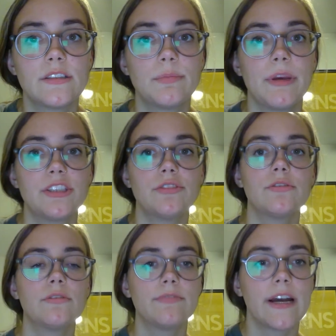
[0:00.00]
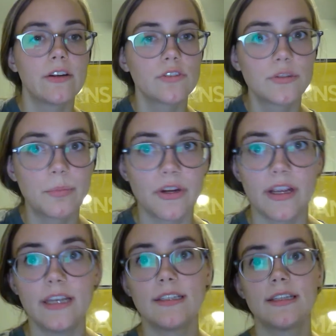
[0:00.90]
special vital
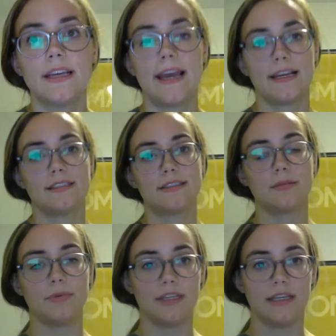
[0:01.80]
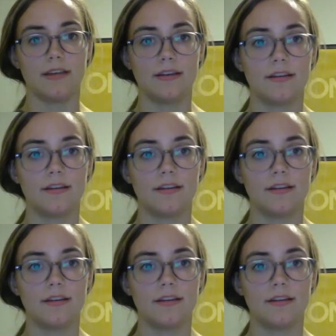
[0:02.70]
spirit has to be